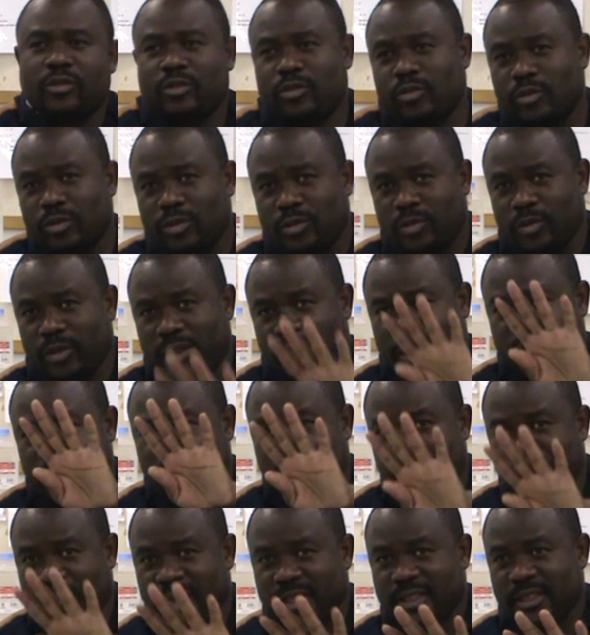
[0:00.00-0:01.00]
2 to
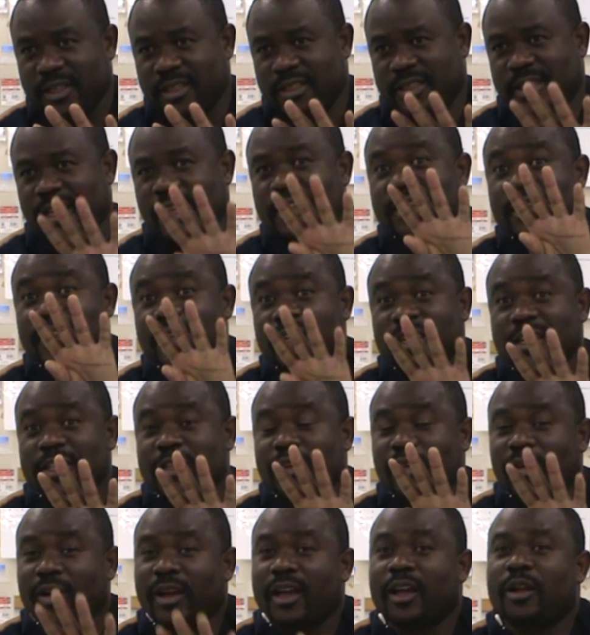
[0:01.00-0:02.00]
3 patients that need
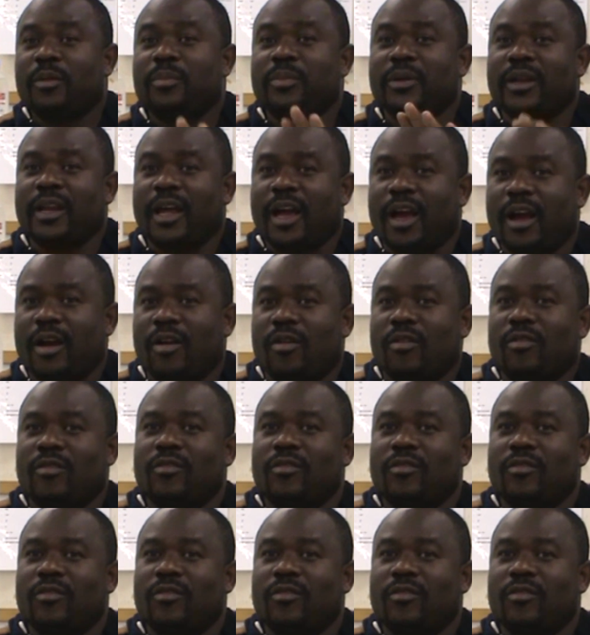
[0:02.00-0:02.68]
your help now.